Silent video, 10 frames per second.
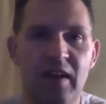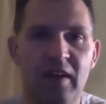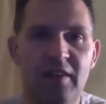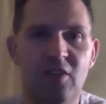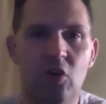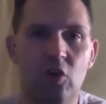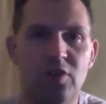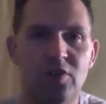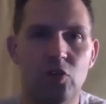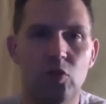let's
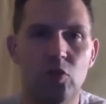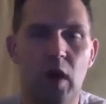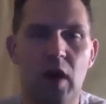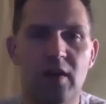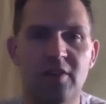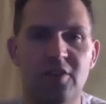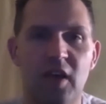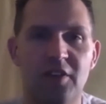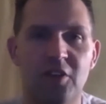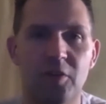go to
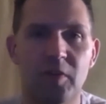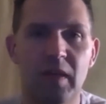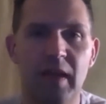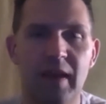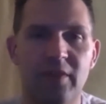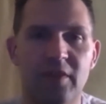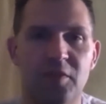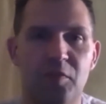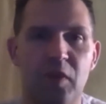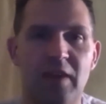Arkansas Derby, kind of a
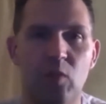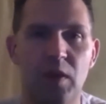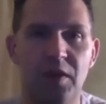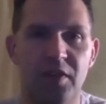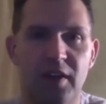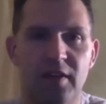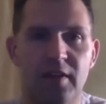surprise winner there.